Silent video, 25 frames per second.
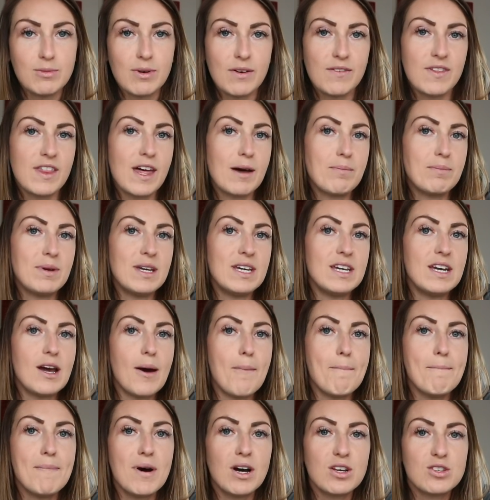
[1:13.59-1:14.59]
whether that be
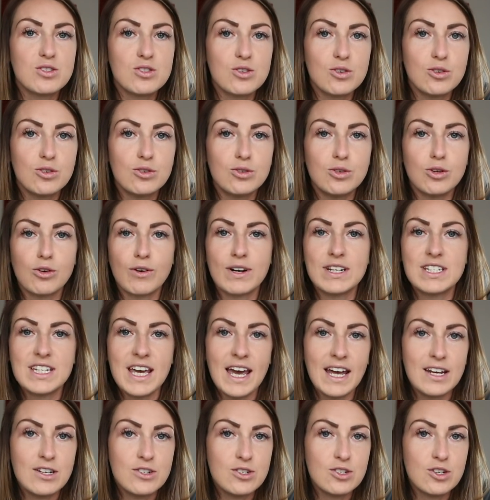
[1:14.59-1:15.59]
a muscle or a
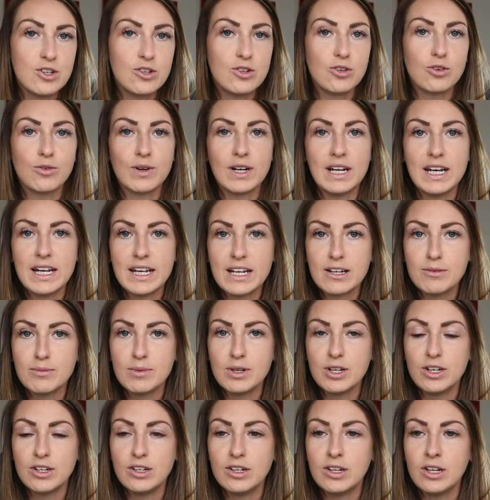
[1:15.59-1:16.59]
tendon or a
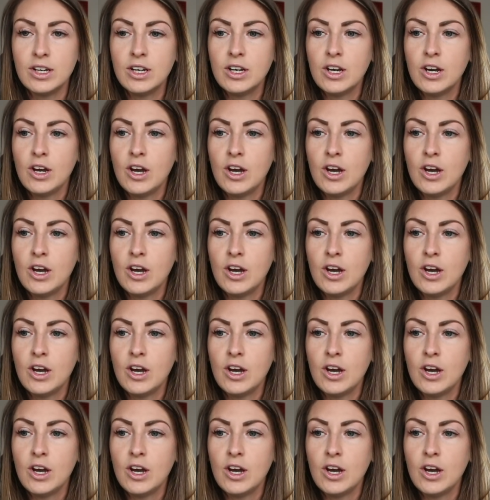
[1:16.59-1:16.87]
ligament,